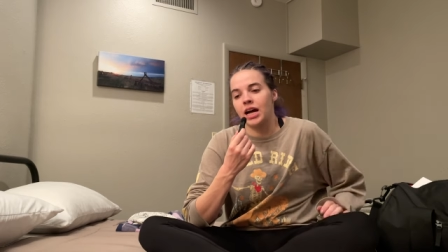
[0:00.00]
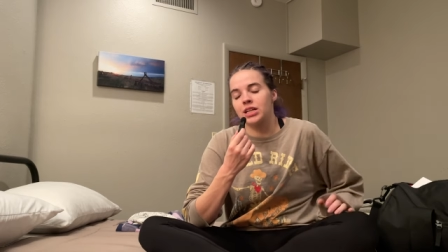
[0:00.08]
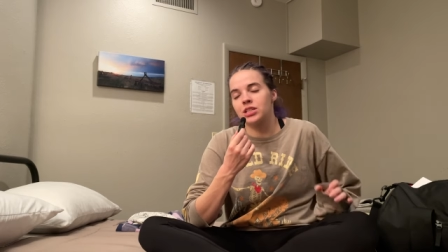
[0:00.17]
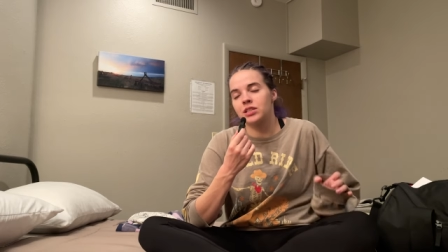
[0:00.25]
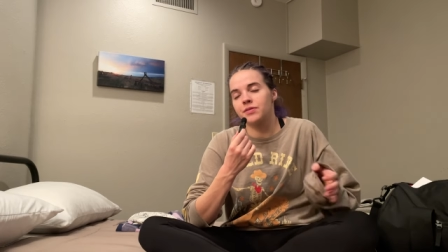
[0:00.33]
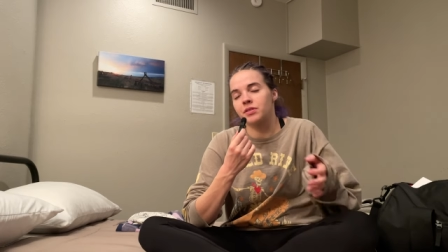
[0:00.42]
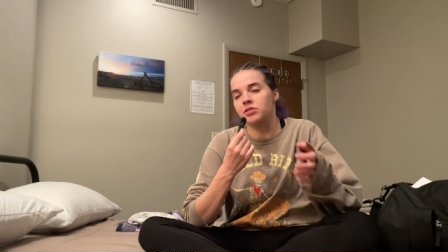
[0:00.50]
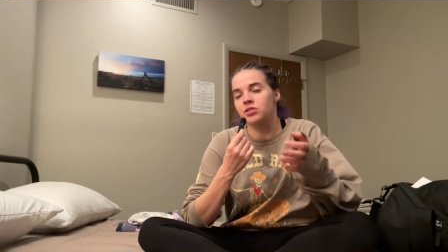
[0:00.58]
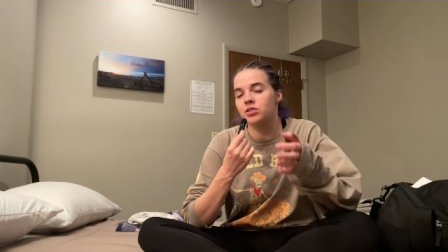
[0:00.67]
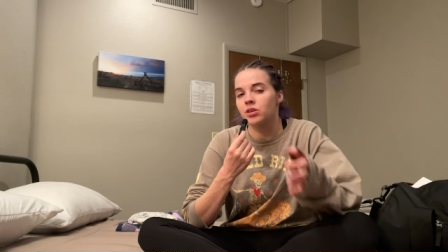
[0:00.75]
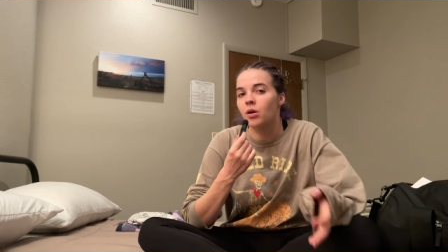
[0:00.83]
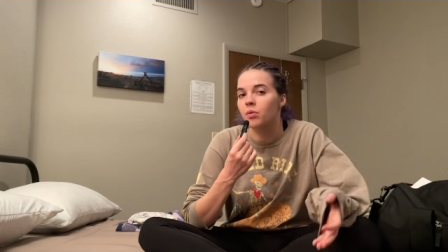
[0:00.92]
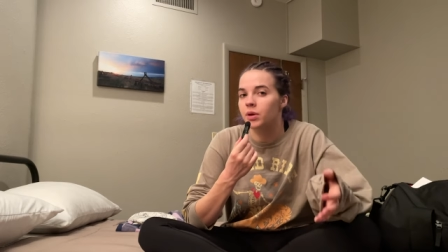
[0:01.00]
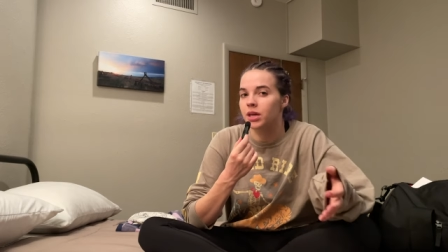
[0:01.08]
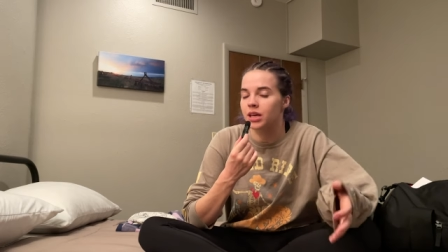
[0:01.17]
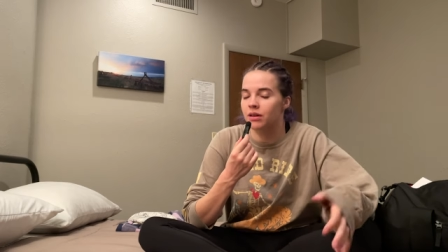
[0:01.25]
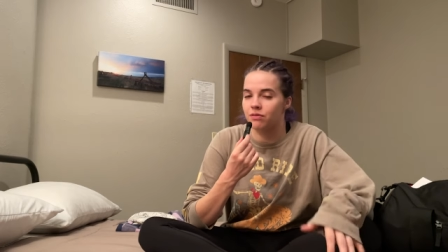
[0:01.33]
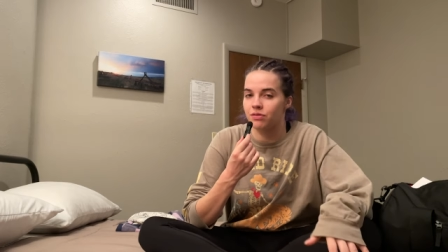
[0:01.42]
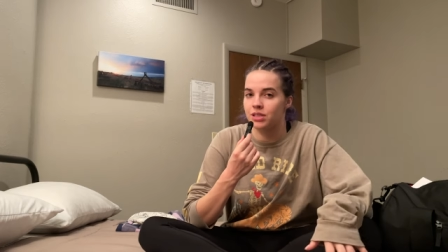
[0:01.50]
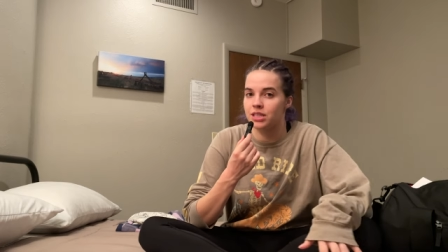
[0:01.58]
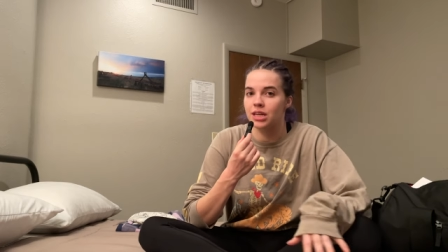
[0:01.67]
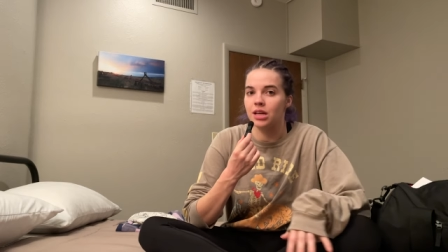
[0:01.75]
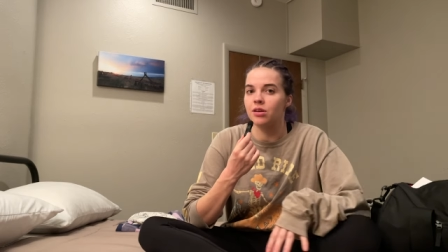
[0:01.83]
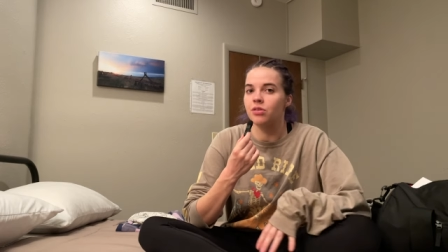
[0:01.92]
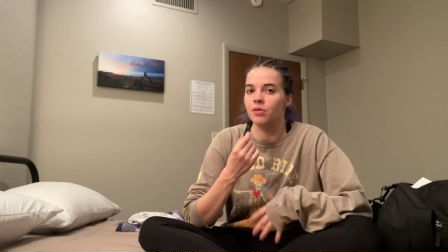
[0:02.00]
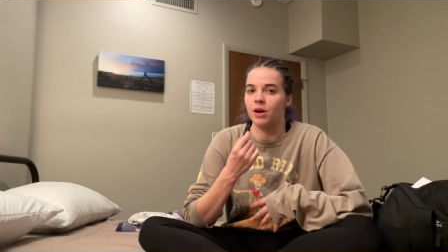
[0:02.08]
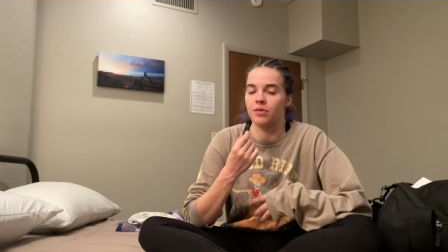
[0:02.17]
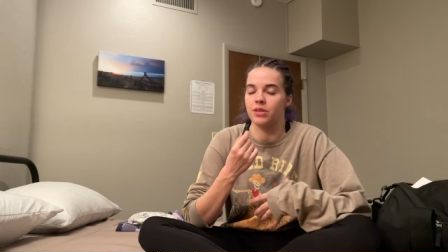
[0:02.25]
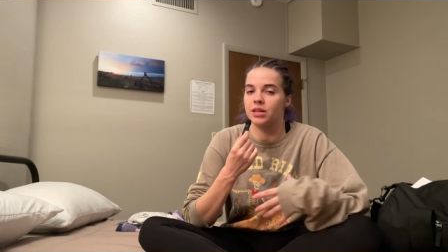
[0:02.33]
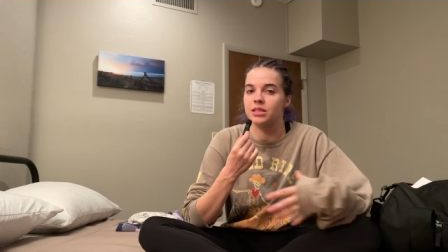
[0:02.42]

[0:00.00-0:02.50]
I just felt so weak and fatigued throughout the